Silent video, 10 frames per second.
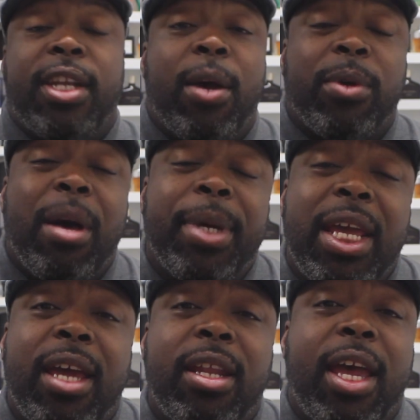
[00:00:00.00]
Now, coming
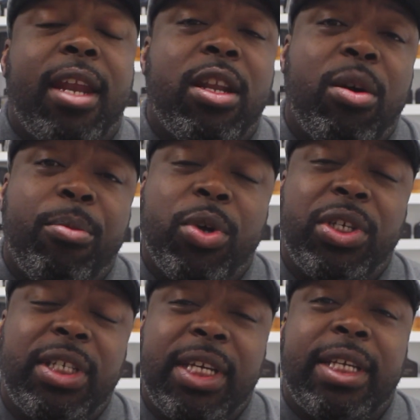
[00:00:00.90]
in at number
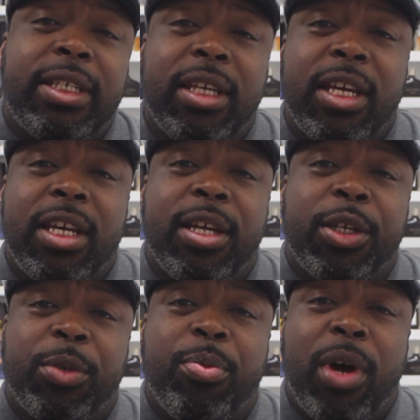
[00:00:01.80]
6
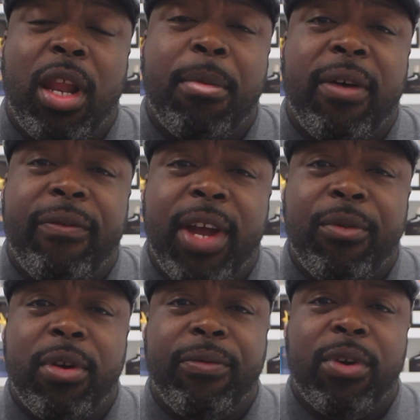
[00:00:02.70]
is probably my
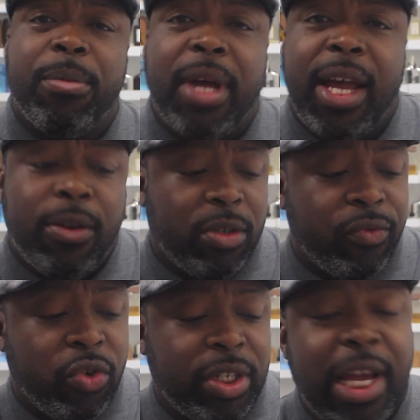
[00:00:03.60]
favorite from the house
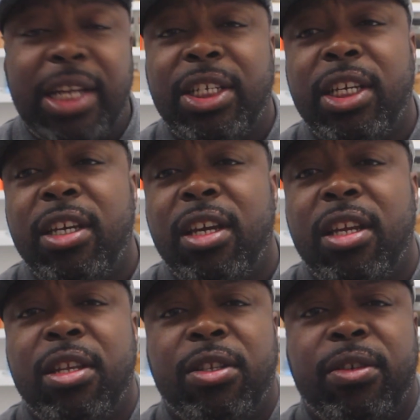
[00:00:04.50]
of Versace,
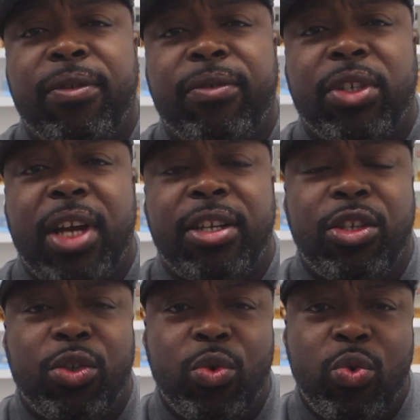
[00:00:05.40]
and it's
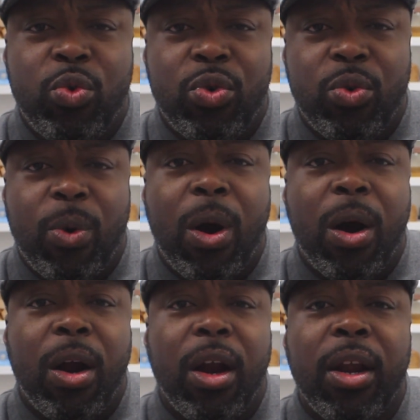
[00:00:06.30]
Versace's Oud
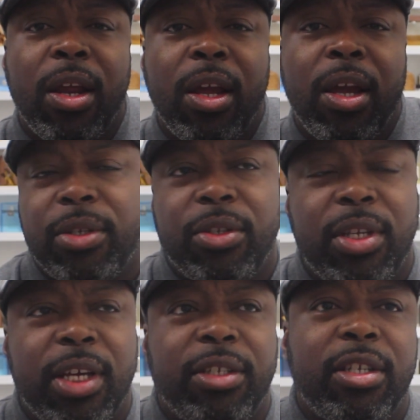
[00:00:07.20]
Noir. It's
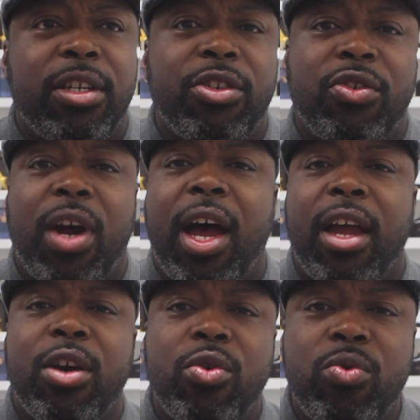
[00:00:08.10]
dusty and
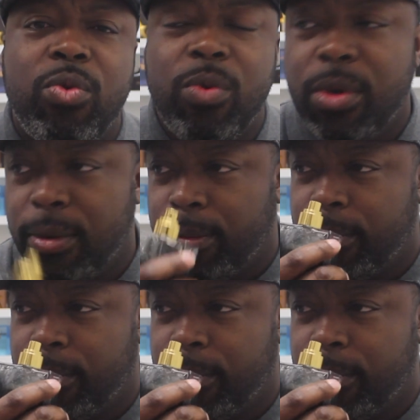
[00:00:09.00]
dry oud.